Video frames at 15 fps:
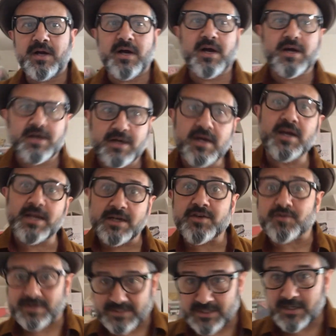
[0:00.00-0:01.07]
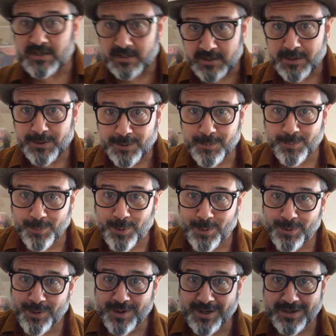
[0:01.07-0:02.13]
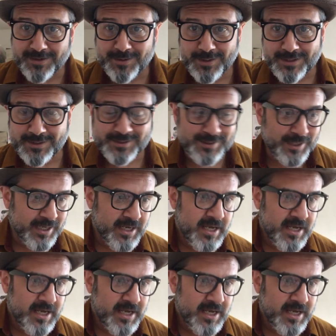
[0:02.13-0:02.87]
are interested more in this,